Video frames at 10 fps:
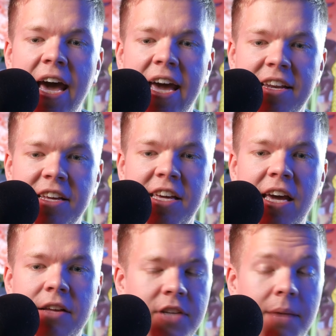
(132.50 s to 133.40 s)
And
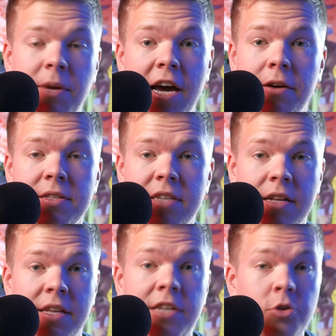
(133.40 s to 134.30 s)
he sat me down and
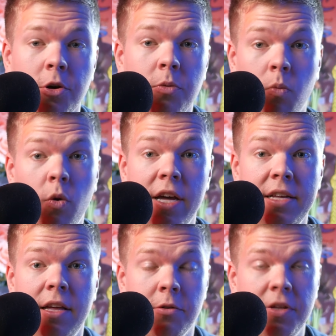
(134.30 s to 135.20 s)
said,
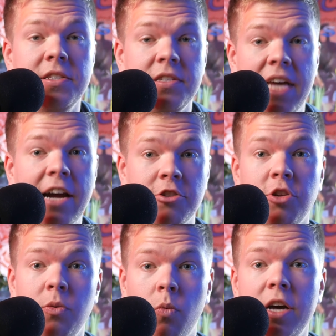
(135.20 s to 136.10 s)
this is
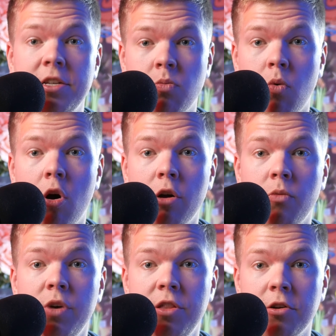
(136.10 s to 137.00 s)
actually what is wrong
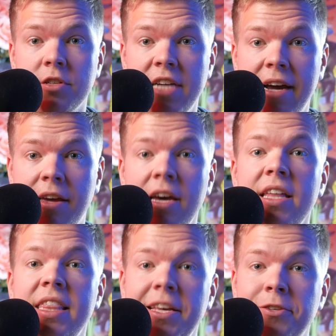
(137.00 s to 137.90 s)
with your deck.
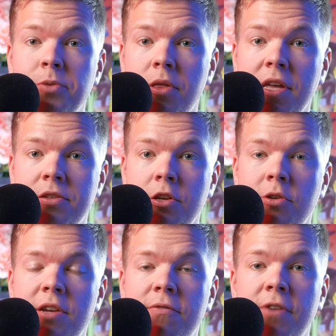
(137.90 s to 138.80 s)
These are the things that you
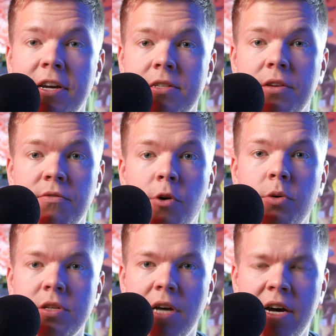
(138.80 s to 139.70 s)
need to fix and
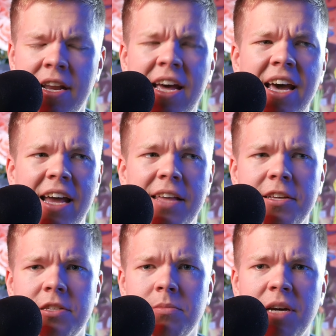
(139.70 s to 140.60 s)
focus on. And I
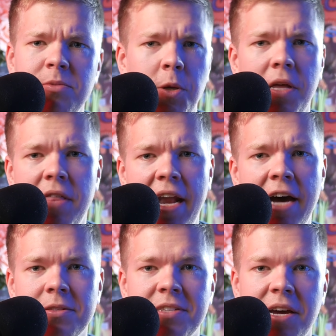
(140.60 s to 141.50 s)
think sometimes you need that
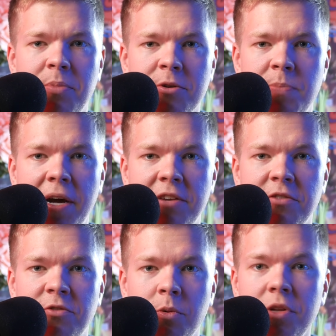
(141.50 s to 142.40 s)
outside
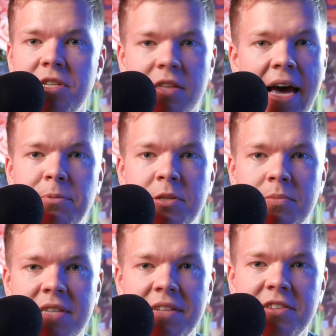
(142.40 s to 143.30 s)
perspective to really slap some
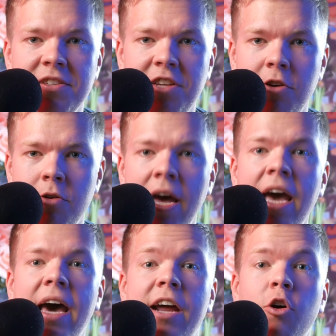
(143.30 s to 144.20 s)
sense into you.
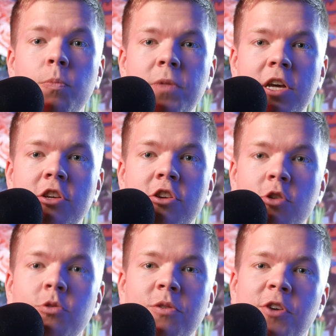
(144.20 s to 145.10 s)
And I hope that
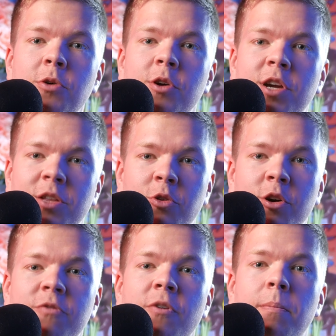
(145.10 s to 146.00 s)
you, the viewer, can
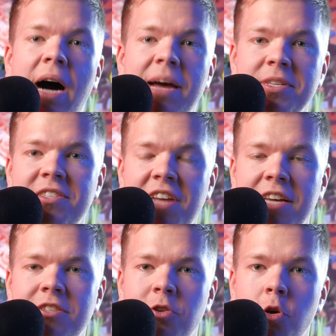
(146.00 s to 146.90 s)
learn from my
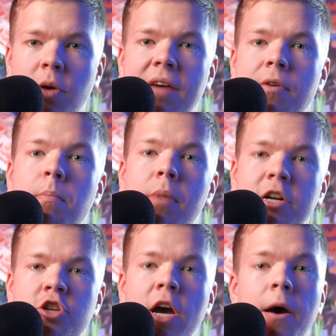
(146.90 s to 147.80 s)
mistakes so you can have a
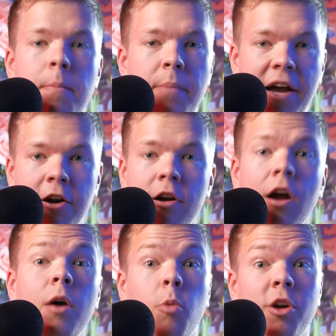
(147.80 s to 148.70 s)
much better,
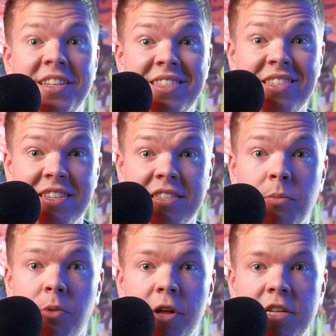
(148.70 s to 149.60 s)
more
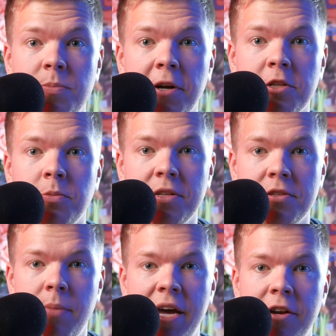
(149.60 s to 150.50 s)
consistent play experience with this
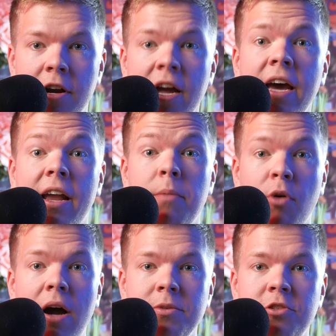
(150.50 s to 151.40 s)
commander. And I
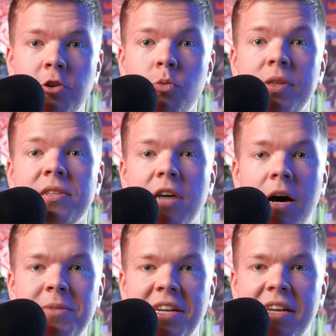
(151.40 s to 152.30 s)
promise you, with this
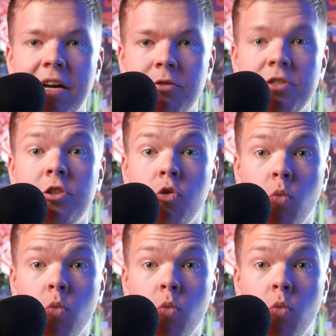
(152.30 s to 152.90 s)
updated deck list, you